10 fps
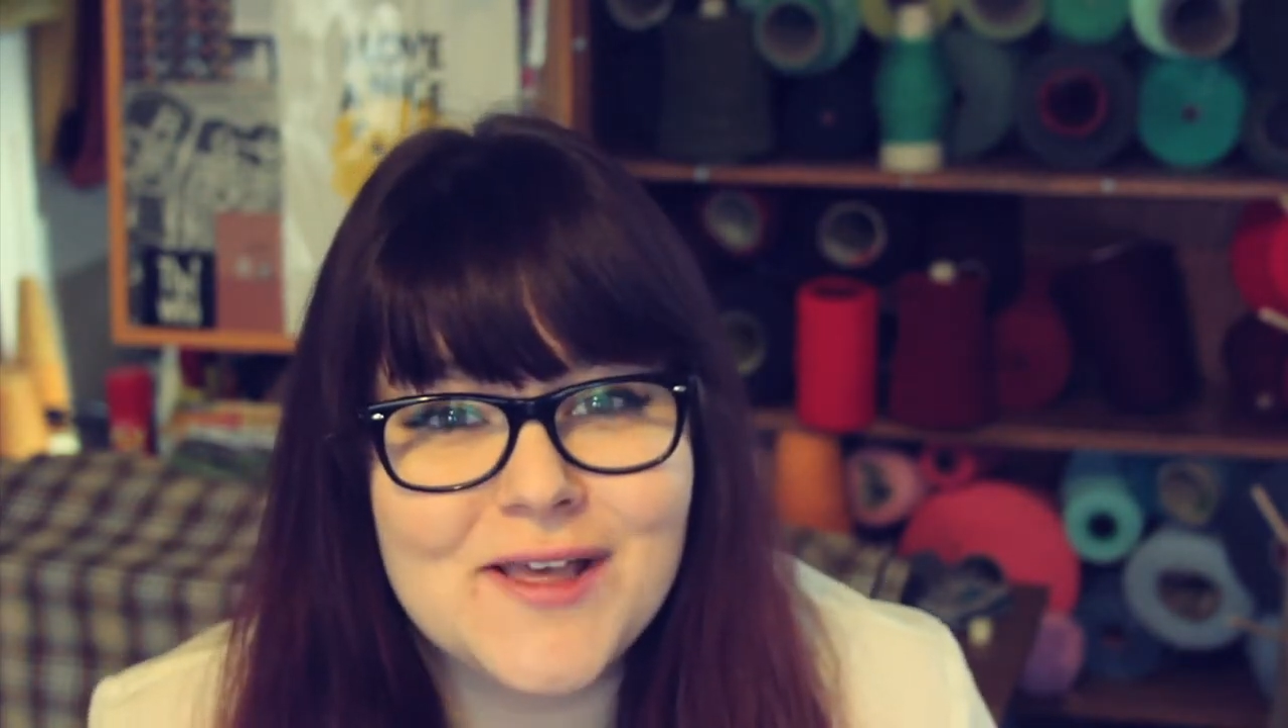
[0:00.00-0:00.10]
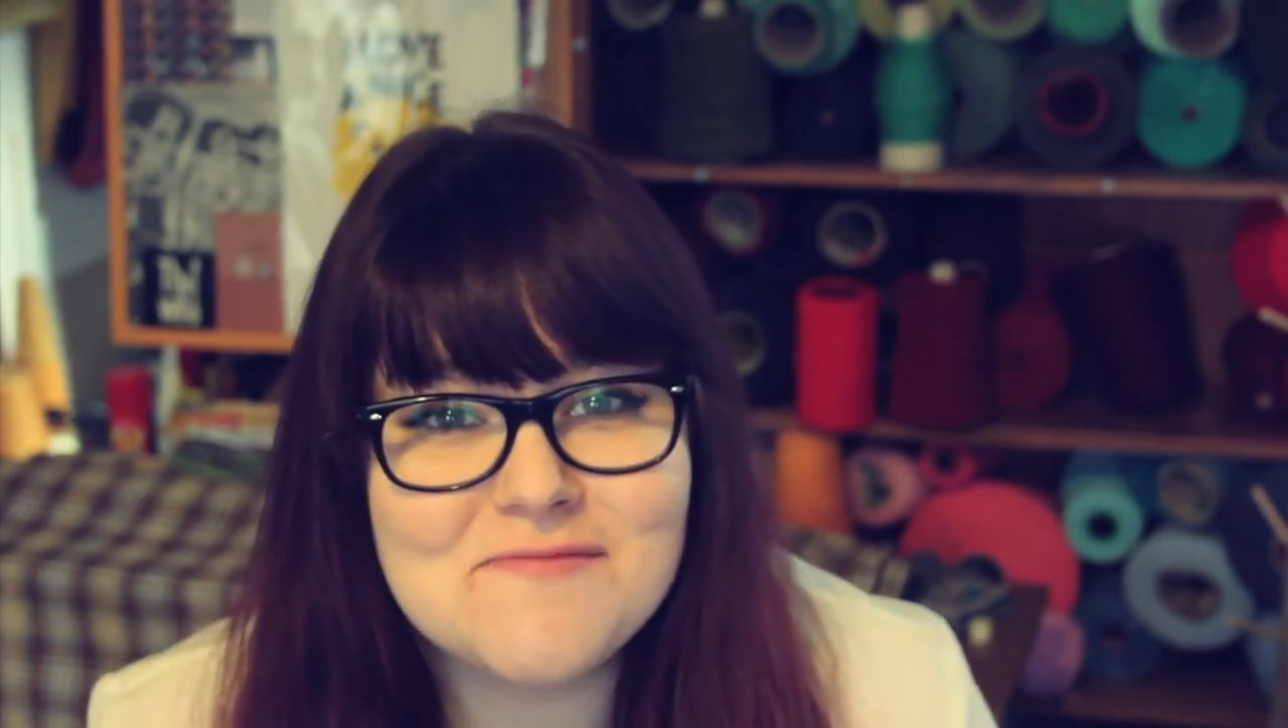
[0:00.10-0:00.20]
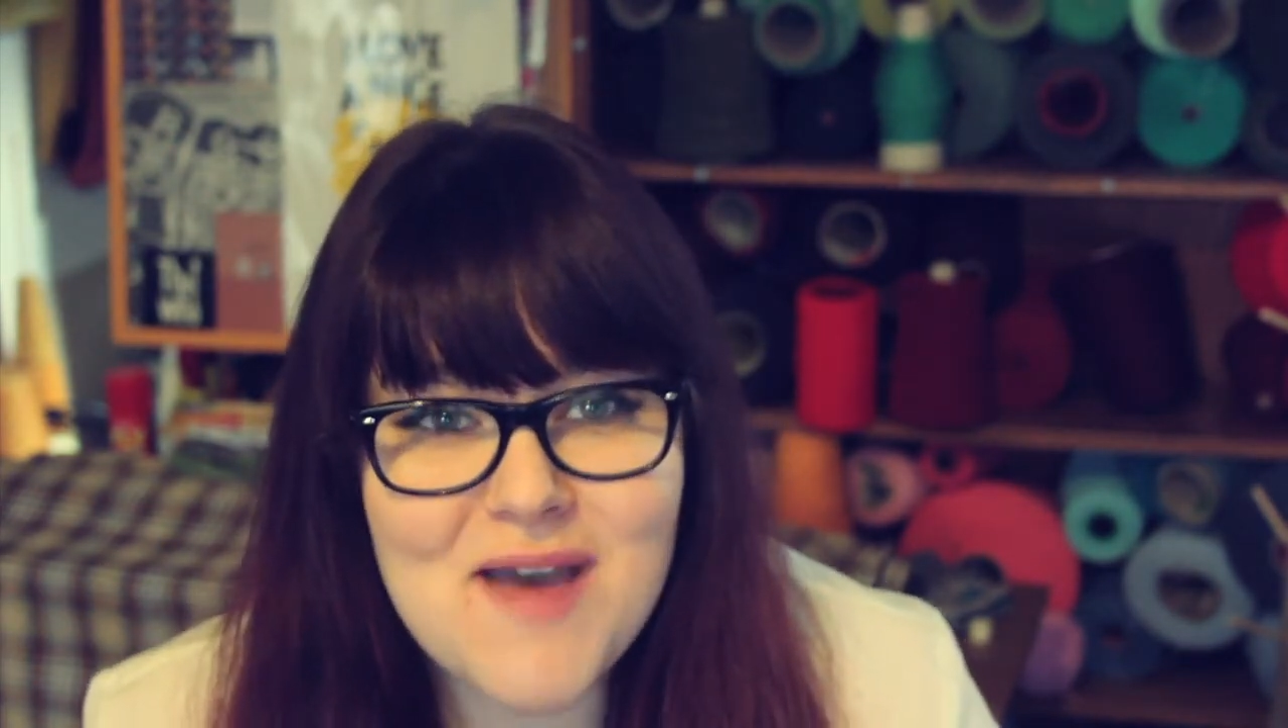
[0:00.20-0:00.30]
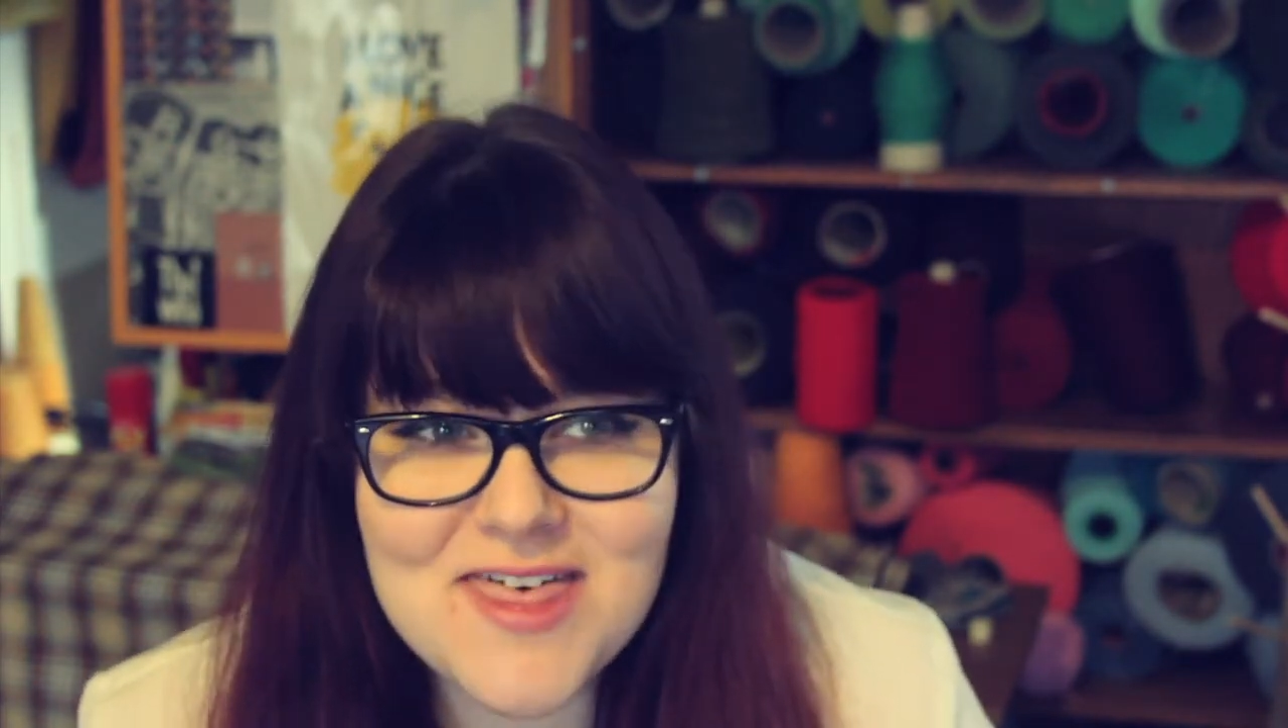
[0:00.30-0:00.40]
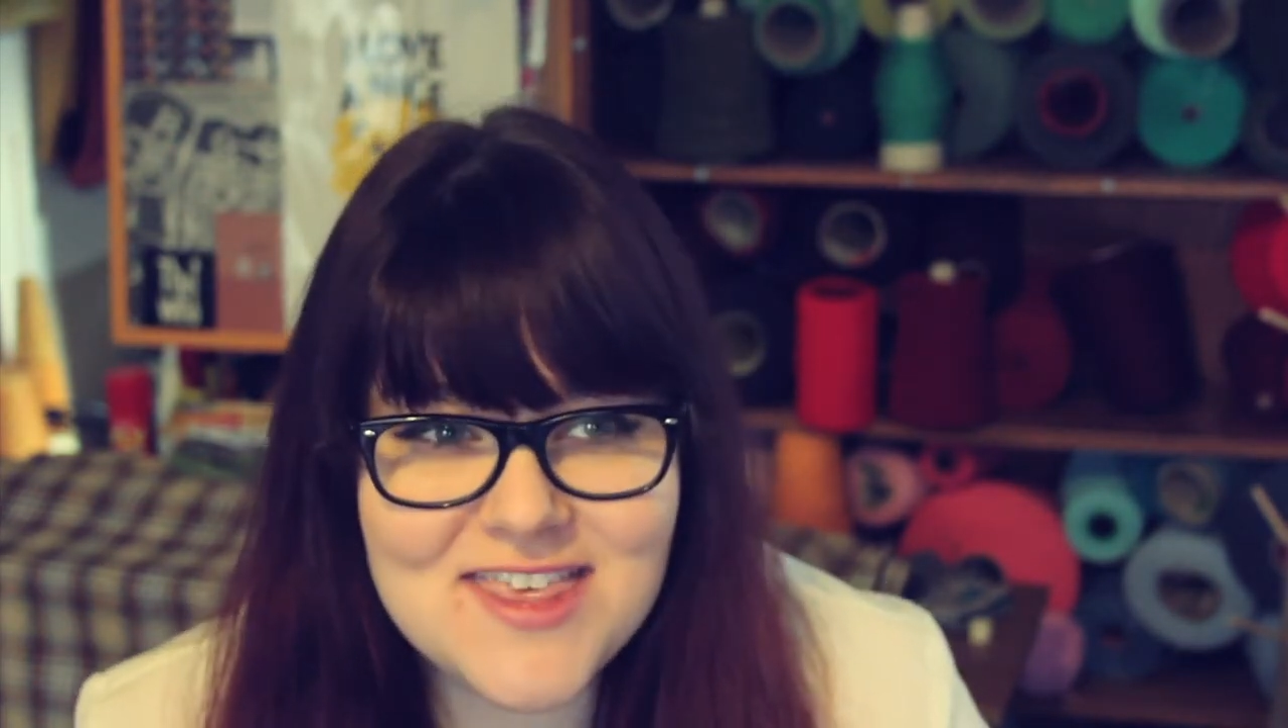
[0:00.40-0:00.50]

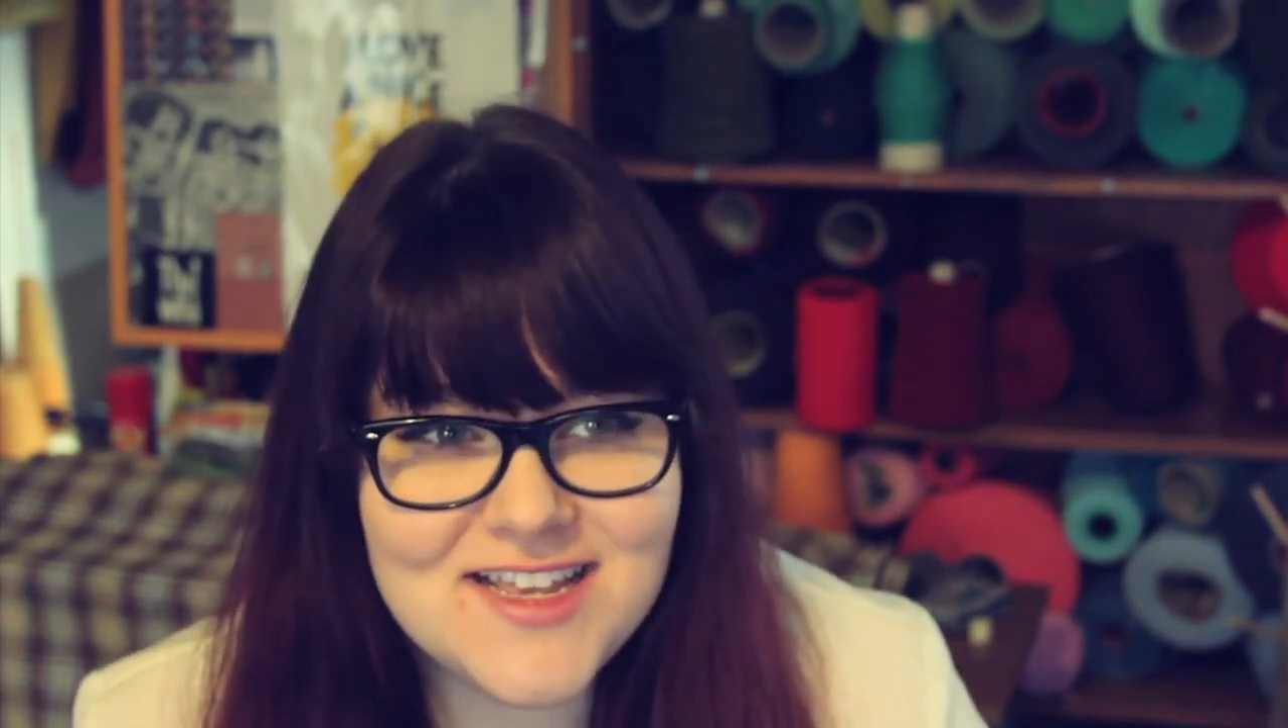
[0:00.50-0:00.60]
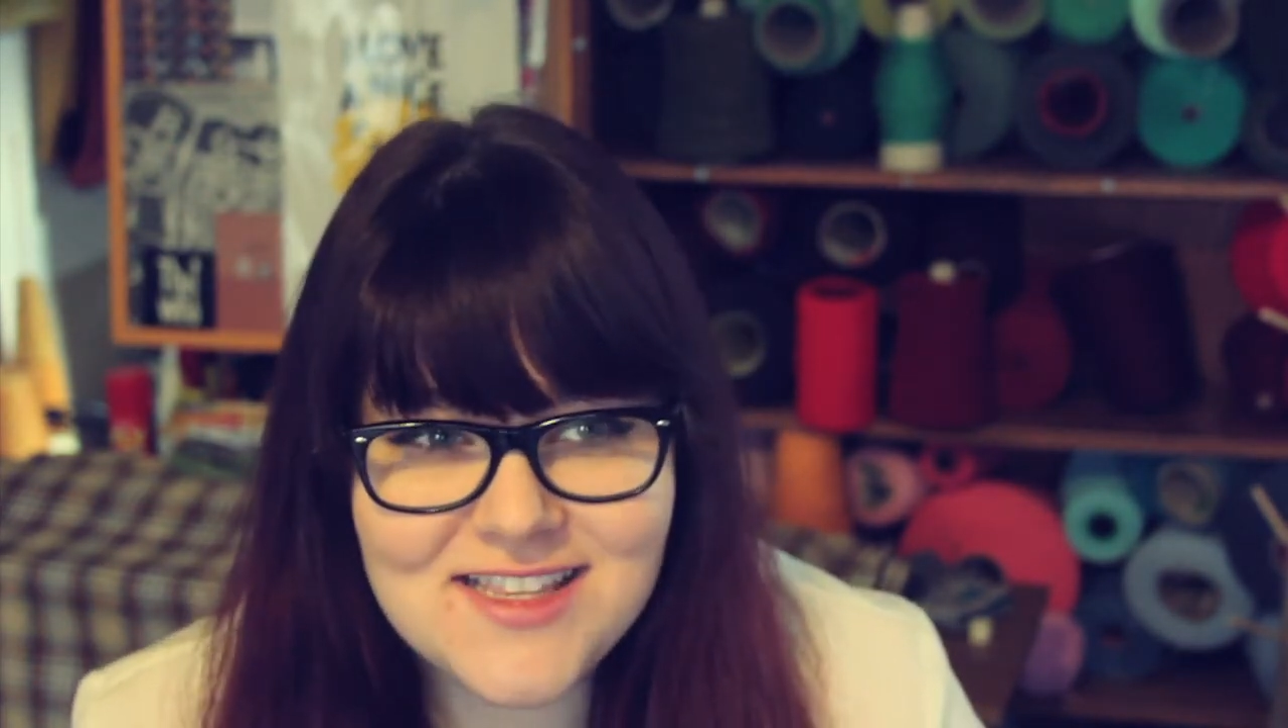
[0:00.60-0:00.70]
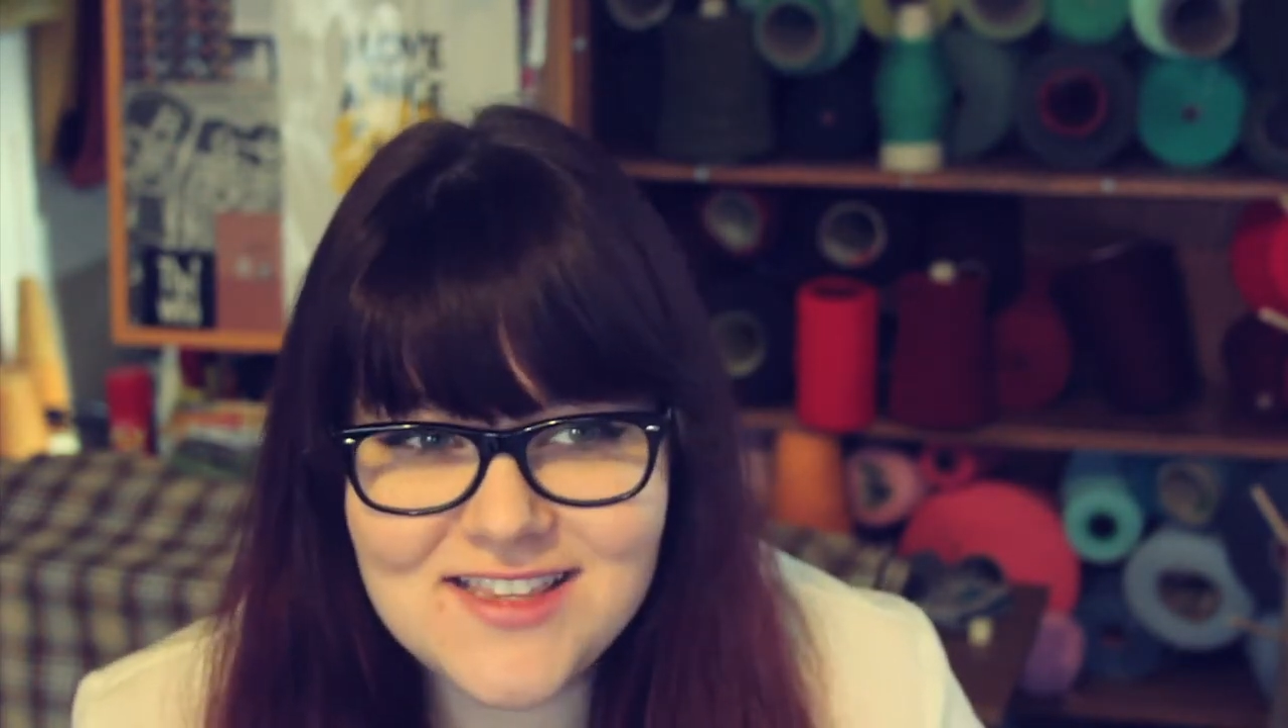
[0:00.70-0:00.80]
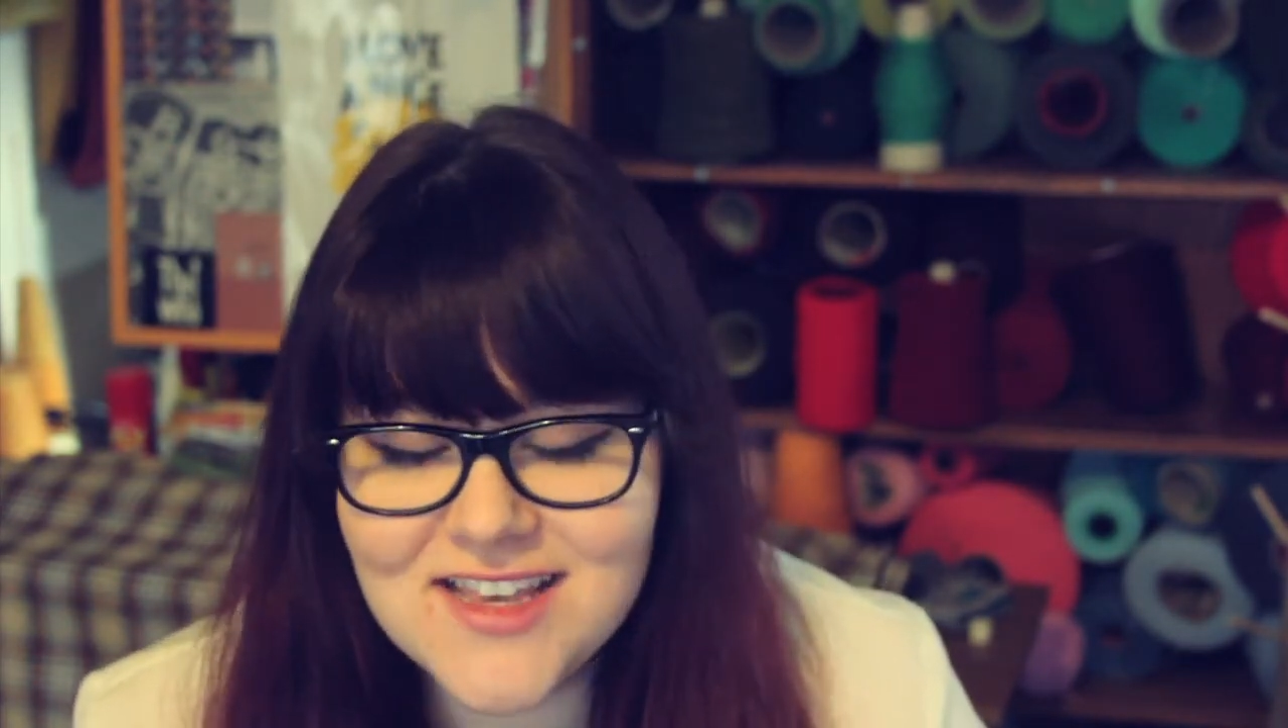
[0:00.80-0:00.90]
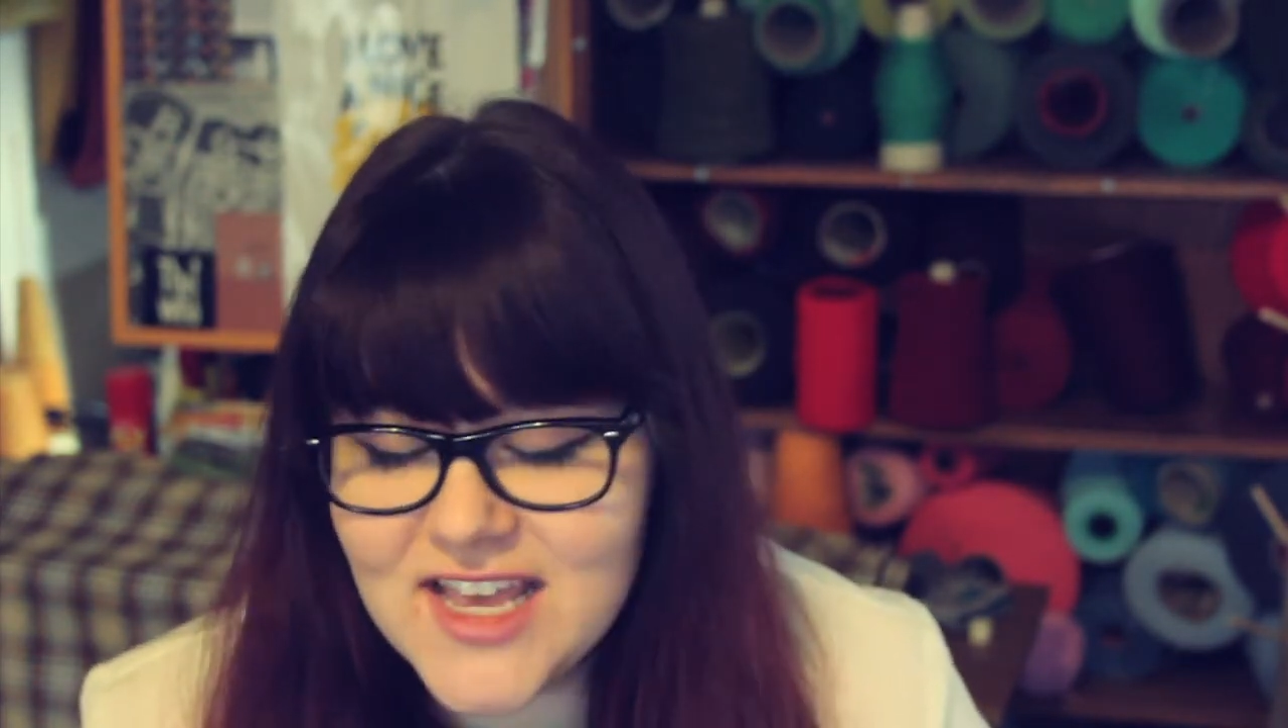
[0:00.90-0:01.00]
methods,